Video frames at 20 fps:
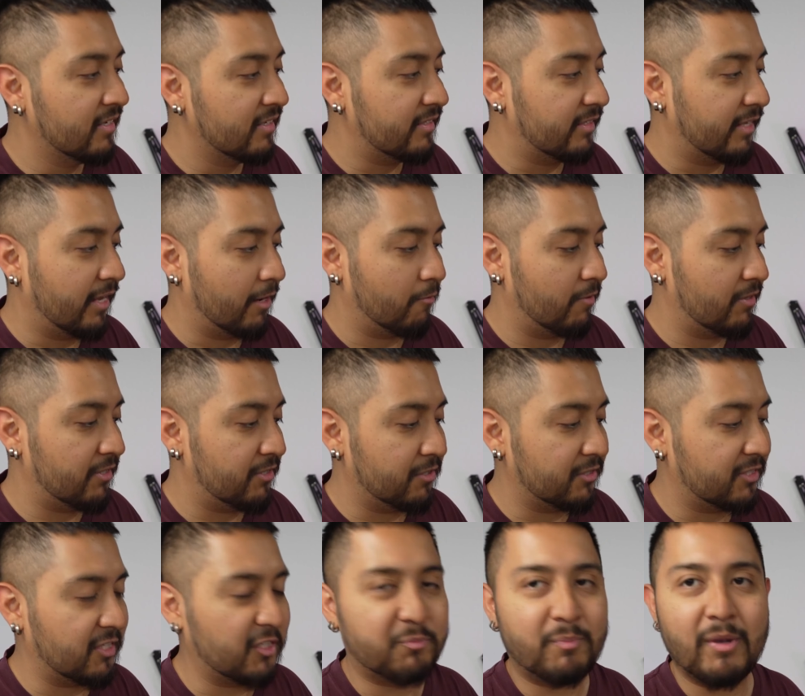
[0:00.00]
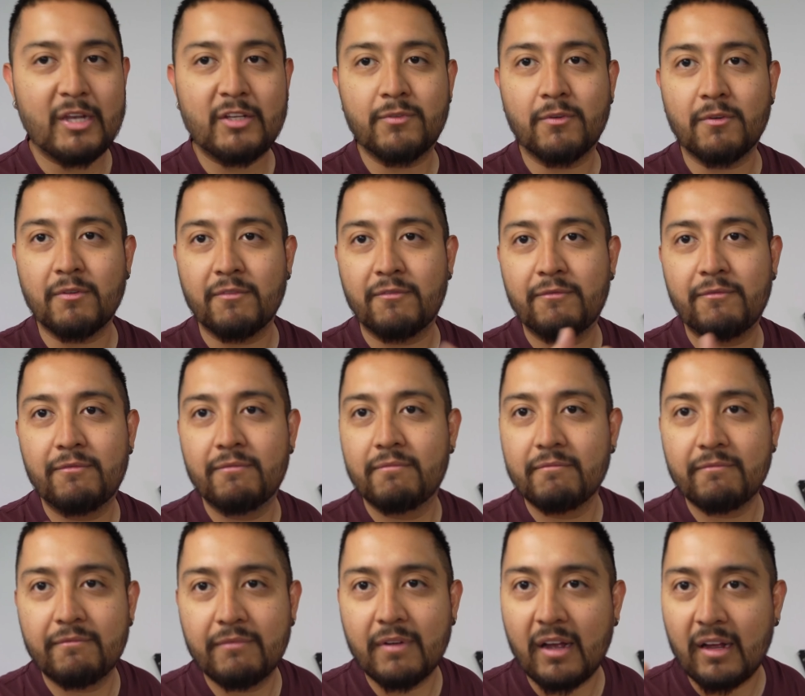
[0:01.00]
There were just a space for
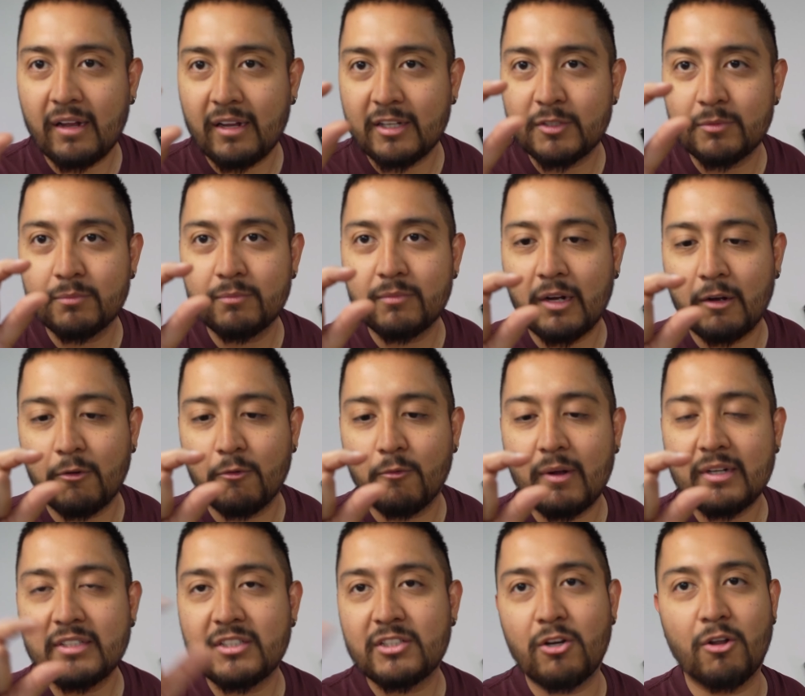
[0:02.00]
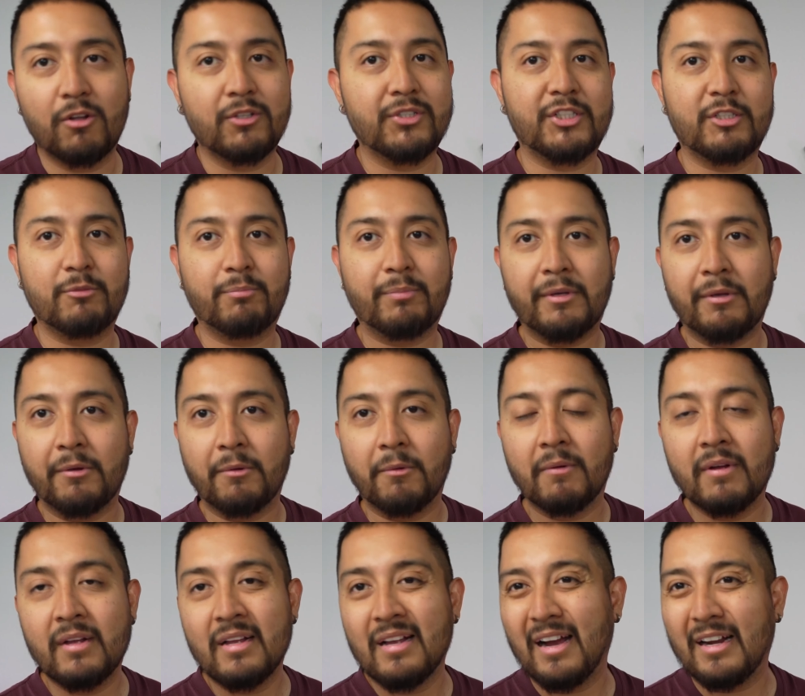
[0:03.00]
as a 1-slot GPU,
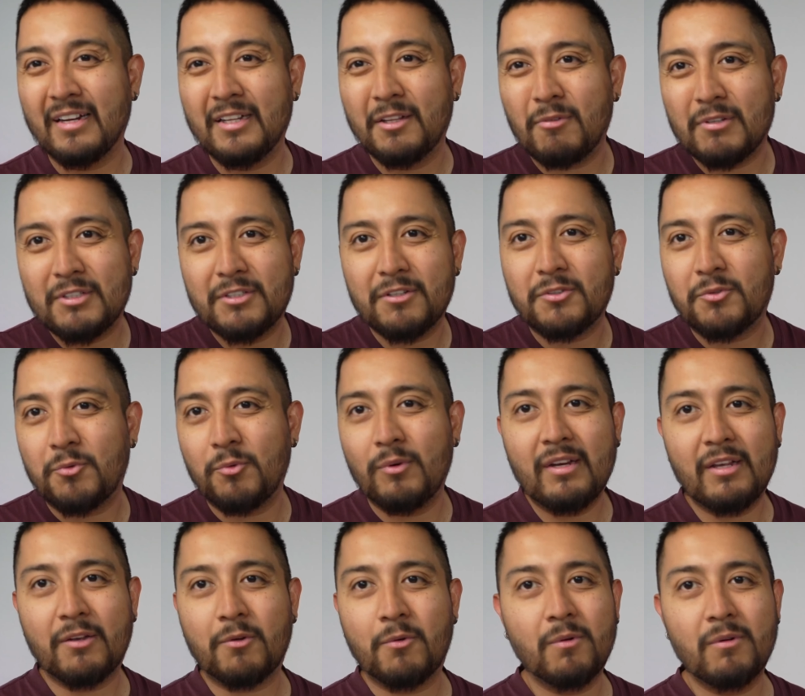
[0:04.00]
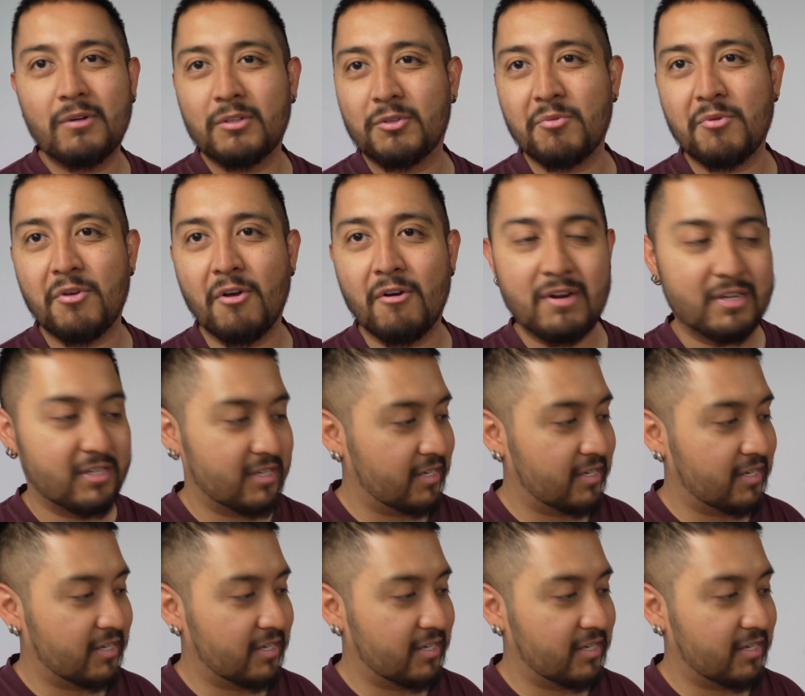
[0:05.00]
and it was not really cool, to be honest.